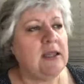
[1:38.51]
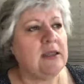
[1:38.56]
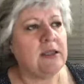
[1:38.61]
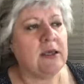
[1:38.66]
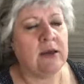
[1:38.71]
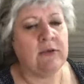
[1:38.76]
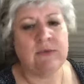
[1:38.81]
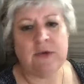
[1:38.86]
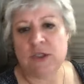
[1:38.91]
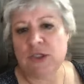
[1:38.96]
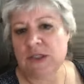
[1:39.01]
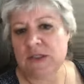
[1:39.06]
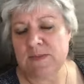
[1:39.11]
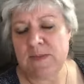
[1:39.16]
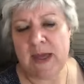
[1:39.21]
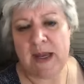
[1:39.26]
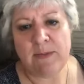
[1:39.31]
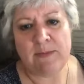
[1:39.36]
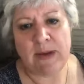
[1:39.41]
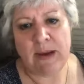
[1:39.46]
The Richest
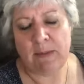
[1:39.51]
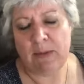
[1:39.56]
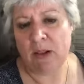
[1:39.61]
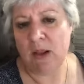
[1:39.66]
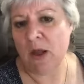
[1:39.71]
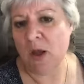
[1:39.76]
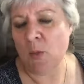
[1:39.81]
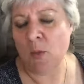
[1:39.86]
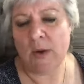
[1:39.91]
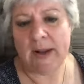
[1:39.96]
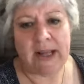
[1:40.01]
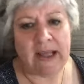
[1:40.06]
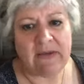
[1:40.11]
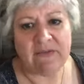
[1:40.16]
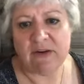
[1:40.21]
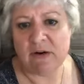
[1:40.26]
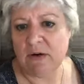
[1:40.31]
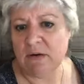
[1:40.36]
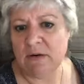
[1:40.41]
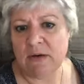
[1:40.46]
Man in Babylon,
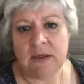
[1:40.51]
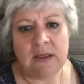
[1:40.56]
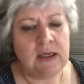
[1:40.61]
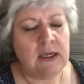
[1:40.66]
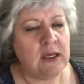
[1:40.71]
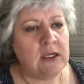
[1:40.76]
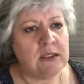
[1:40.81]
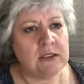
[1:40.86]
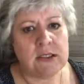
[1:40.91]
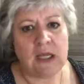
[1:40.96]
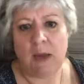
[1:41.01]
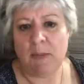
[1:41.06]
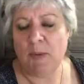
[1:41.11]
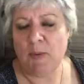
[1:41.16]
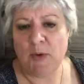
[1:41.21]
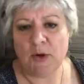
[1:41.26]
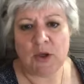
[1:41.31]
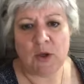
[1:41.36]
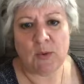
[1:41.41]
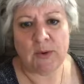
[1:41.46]
whatever type
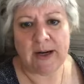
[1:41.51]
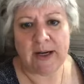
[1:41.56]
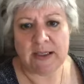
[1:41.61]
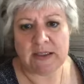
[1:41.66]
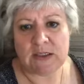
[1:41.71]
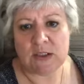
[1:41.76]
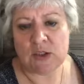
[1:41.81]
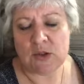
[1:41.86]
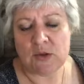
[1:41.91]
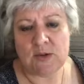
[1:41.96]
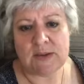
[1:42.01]
of book you want to listen to.